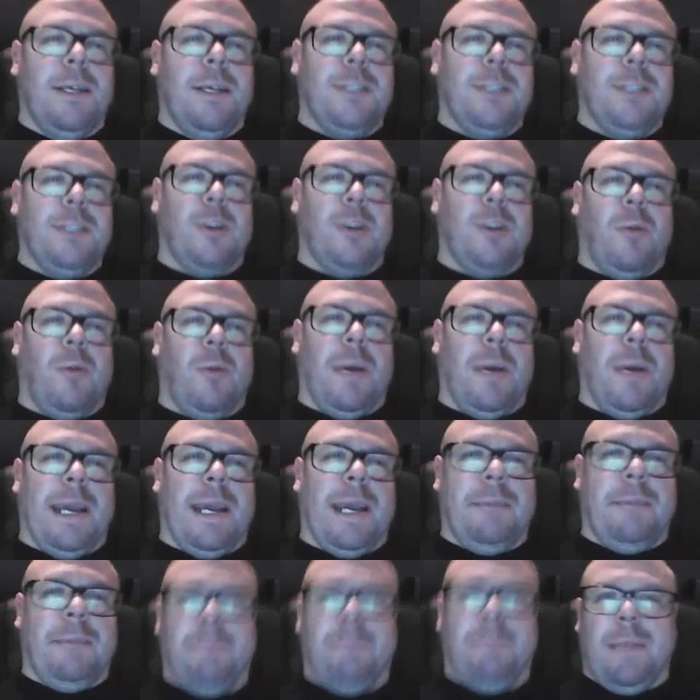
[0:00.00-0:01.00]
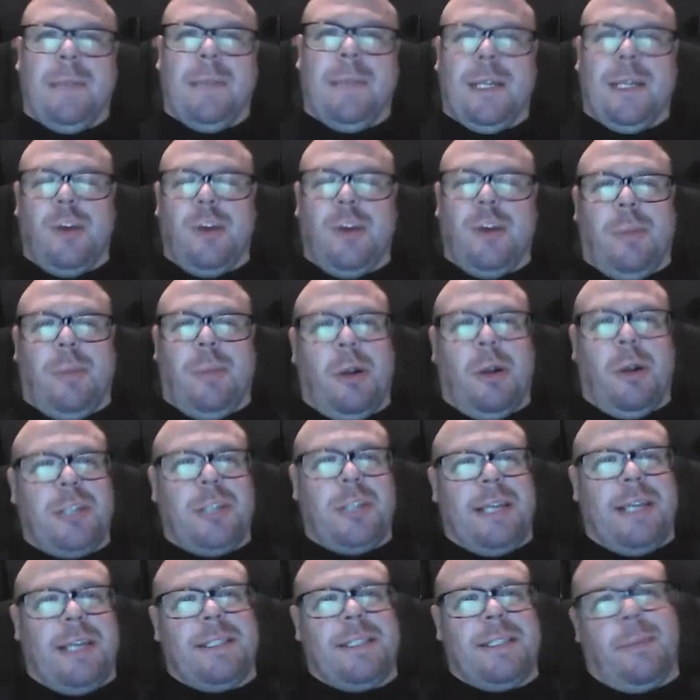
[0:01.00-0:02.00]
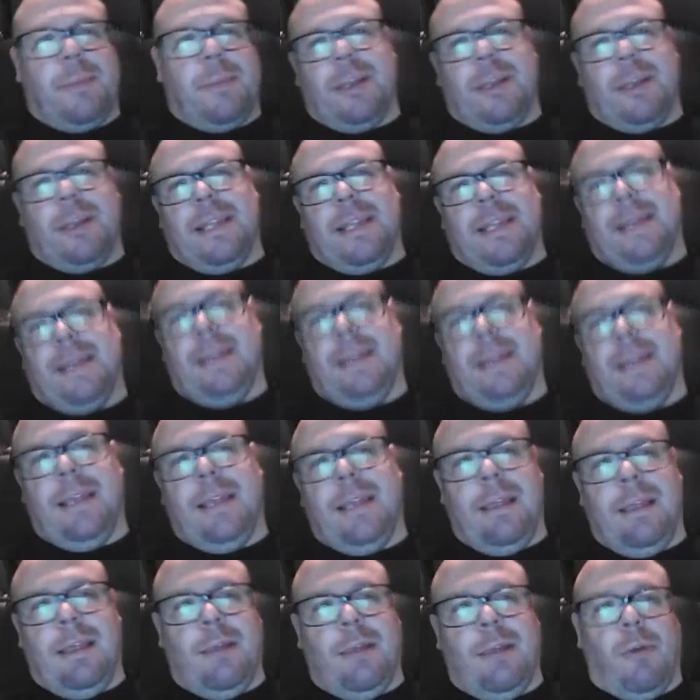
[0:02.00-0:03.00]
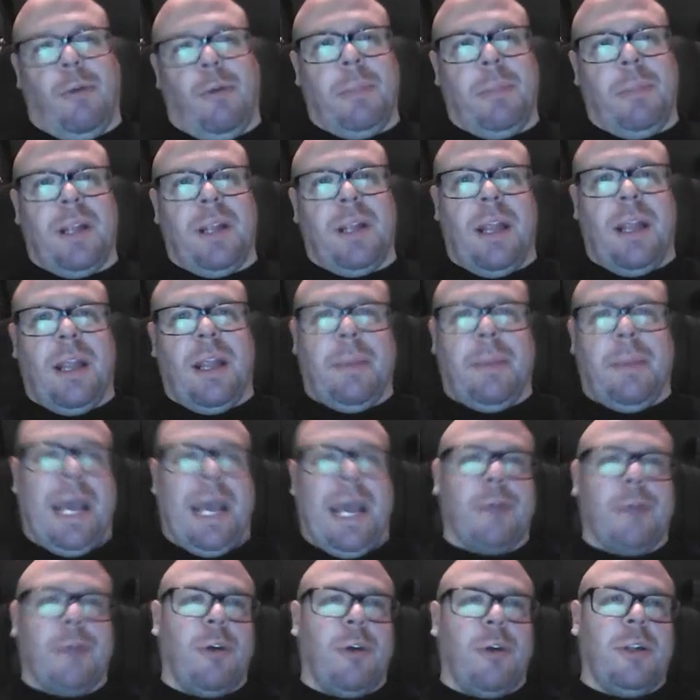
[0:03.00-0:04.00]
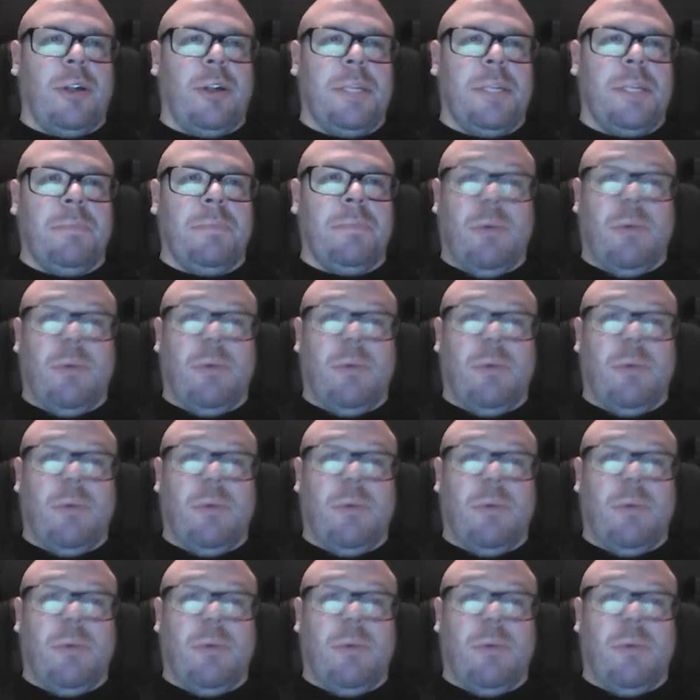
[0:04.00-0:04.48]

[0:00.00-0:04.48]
So I do apologize about the rumbling in the background.